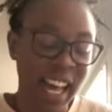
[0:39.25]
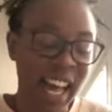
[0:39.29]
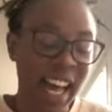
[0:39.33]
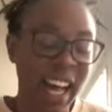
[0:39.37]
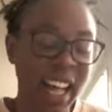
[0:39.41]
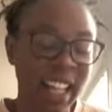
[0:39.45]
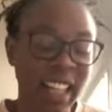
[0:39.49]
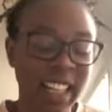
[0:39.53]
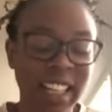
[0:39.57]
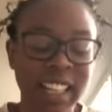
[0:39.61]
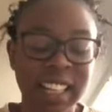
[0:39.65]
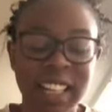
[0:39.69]

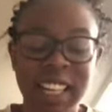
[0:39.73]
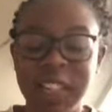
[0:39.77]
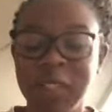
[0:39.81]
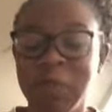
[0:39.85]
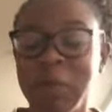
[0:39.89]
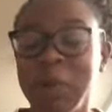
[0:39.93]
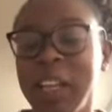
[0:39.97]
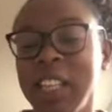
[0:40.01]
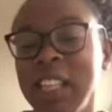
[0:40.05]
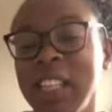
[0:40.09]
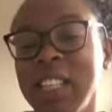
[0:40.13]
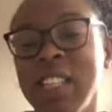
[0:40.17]
I think that's
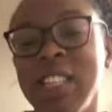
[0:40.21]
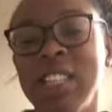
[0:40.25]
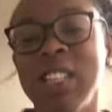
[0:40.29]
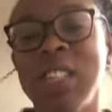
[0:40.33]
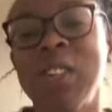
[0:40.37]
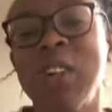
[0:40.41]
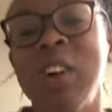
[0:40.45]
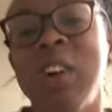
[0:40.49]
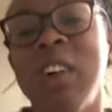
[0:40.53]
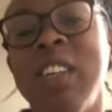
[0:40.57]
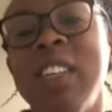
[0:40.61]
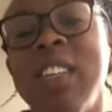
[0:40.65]
why they
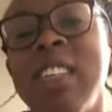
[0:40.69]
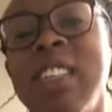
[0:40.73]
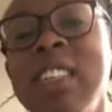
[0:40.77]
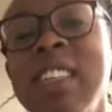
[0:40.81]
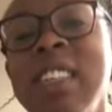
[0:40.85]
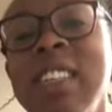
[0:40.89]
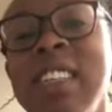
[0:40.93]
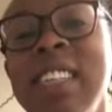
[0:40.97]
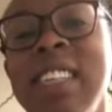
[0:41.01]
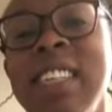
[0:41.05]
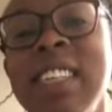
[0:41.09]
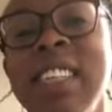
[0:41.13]
just got
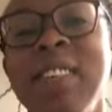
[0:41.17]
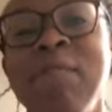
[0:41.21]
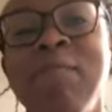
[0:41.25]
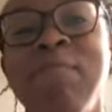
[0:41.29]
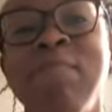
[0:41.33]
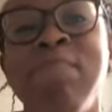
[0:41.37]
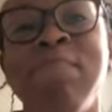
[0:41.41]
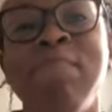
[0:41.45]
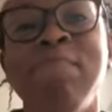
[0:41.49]
into the